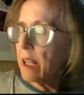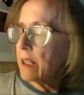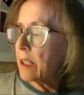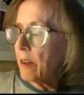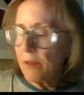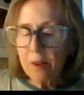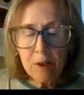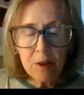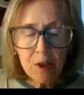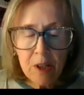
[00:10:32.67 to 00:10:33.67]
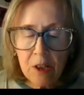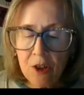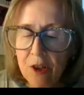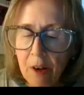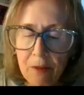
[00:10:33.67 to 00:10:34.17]
and suffer
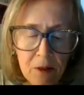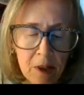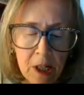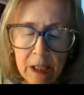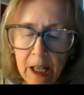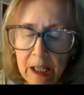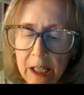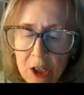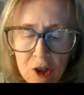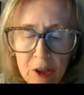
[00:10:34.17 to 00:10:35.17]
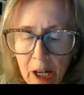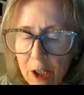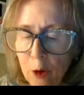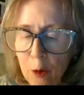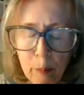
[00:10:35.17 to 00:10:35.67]
such suffering that each
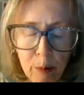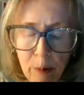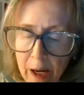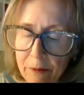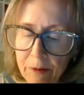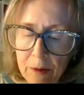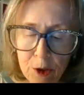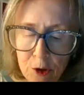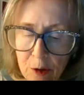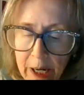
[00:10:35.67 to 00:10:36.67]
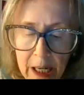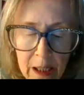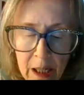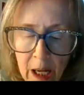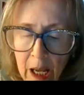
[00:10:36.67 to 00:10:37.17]
night you'll pray for a
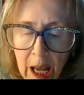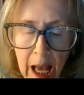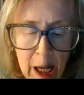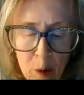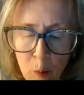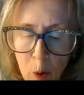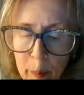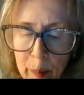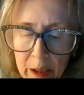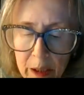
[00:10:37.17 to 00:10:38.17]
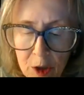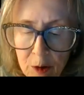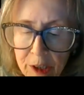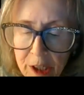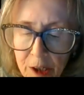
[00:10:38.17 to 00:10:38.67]
train, and it won't be
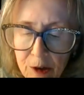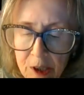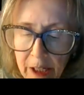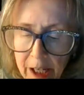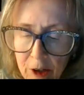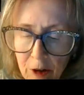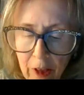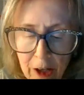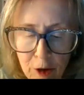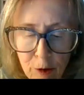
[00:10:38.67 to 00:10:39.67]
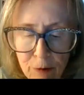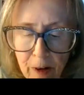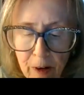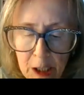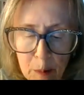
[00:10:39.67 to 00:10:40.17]
until years later that you'll
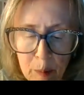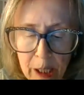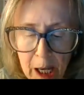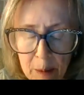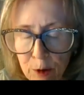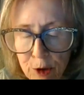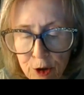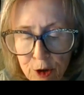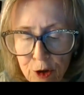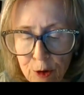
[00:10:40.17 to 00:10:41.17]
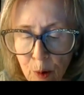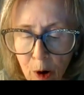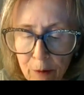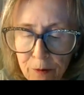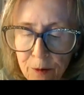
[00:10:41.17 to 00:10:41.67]
finally be able to chew
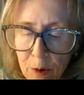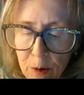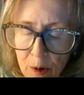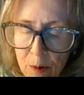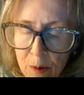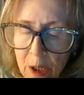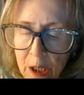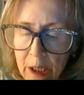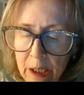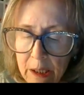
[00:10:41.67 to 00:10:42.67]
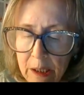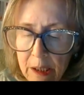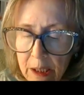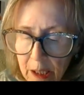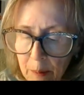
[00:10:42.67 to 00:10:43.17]
off your own
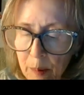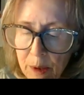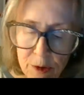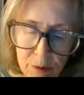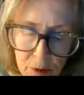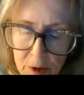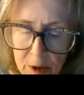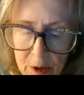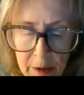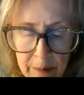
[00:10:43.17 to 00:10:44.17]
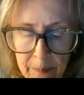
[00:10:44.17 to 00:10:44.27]
dampened foot.